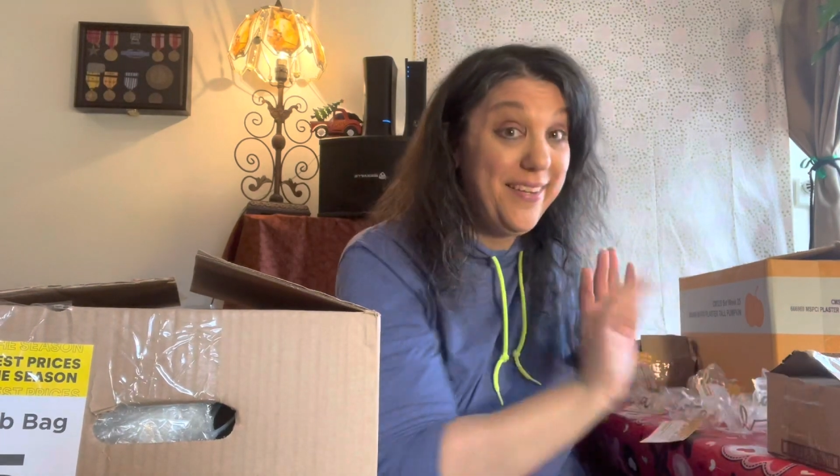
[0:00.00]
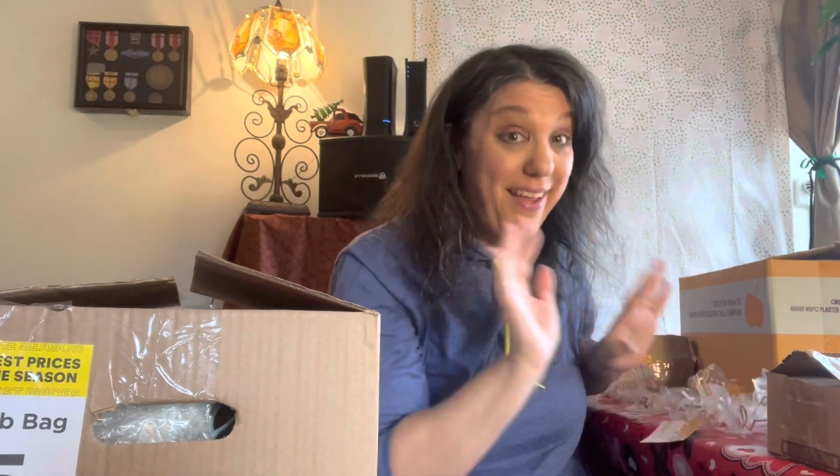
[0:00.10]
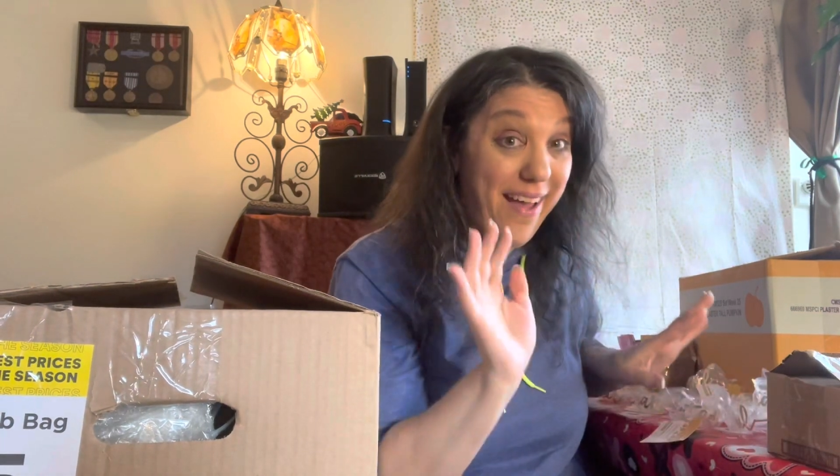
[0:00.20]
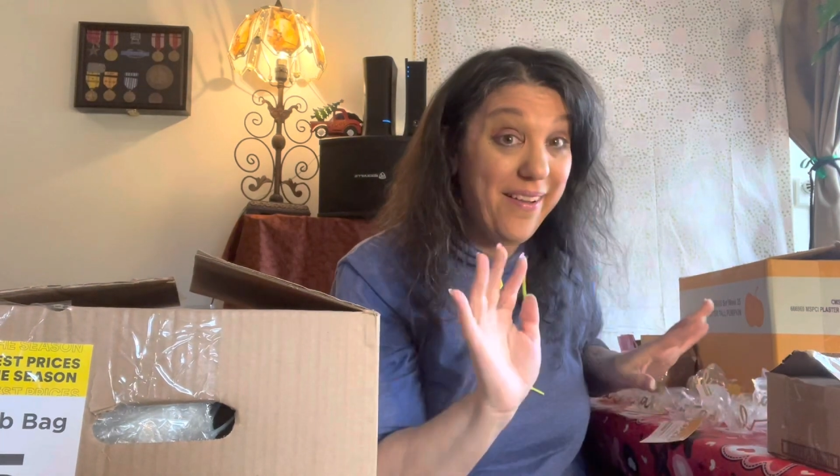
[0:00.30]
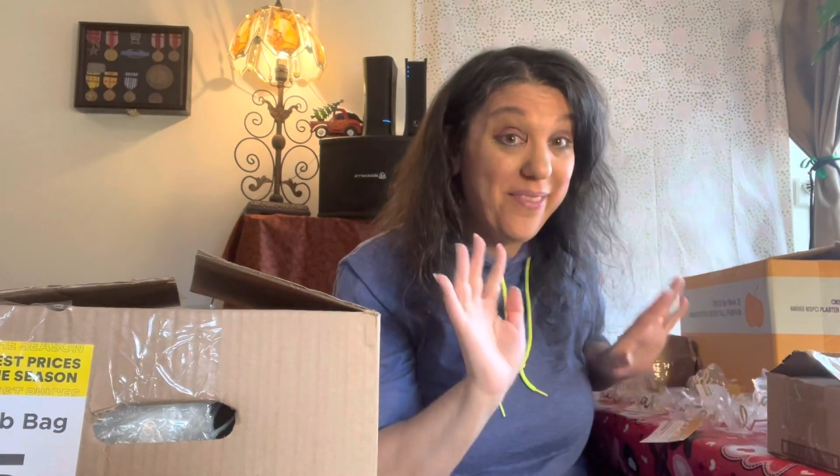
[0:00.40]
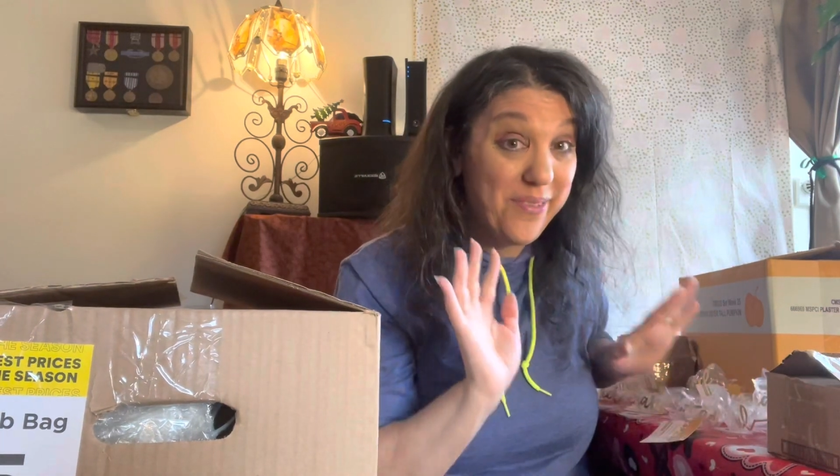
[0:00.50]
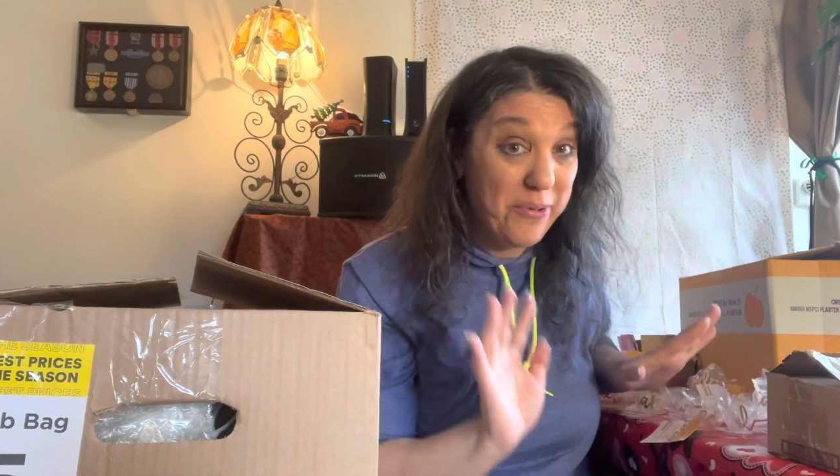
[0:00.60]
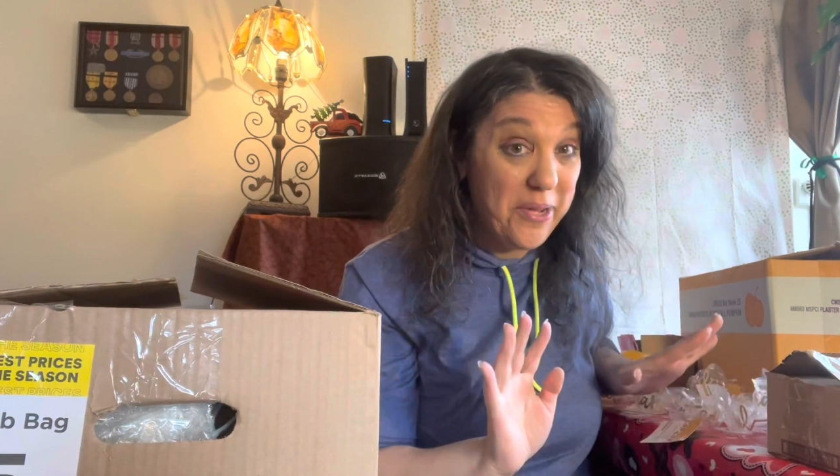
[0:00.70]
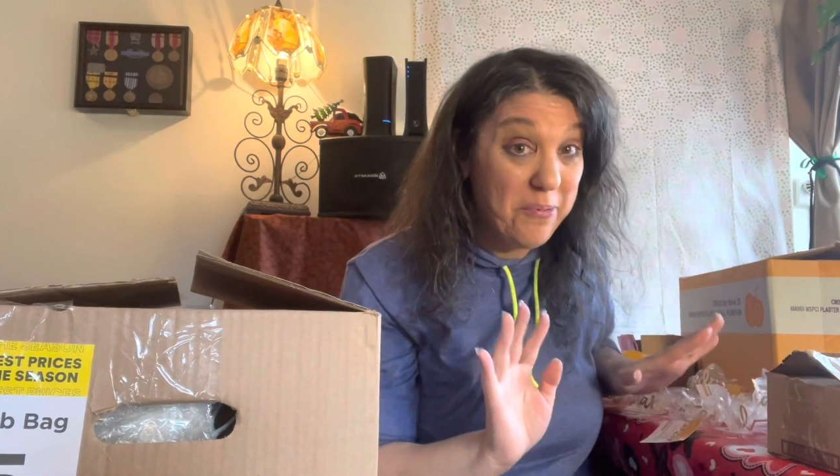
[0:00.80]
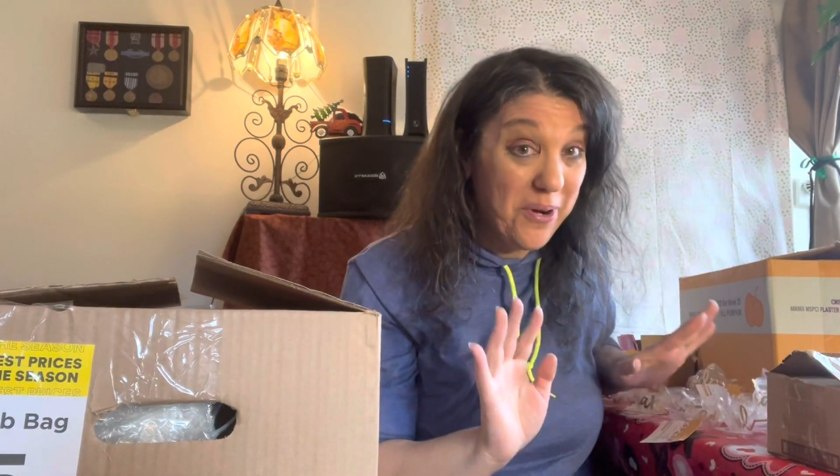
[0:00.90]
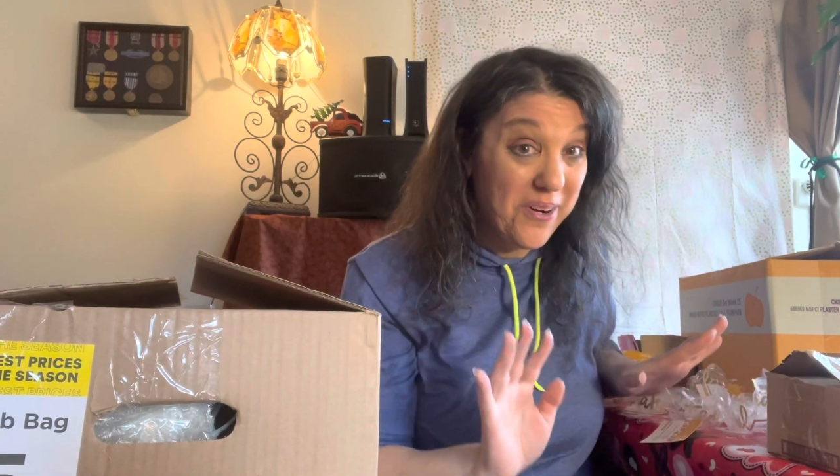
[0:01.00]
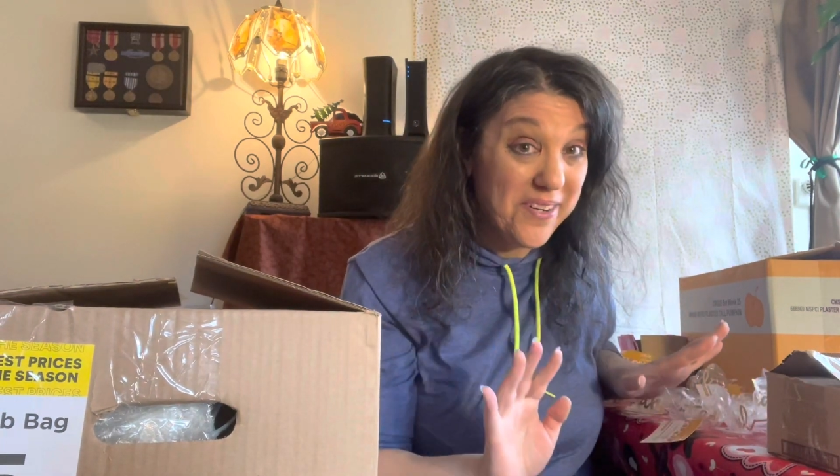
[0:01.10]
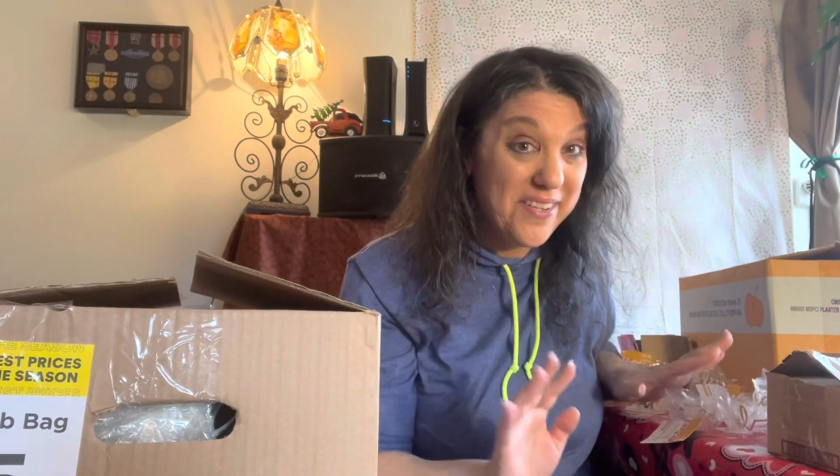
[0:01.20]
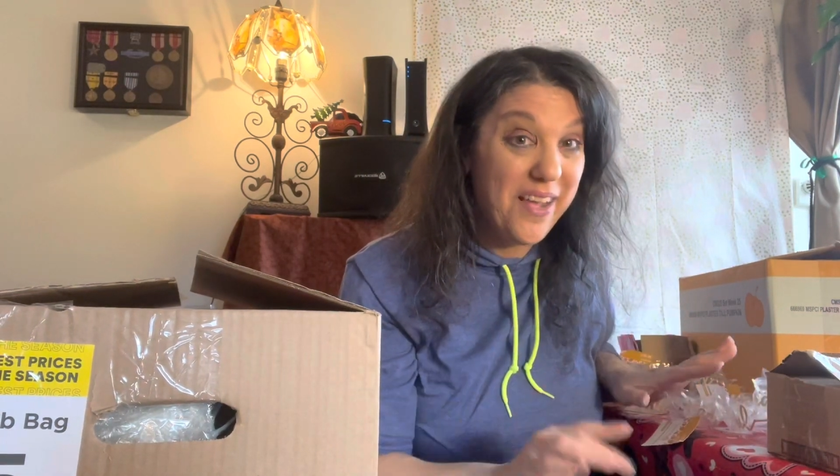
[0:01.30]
get 3 words.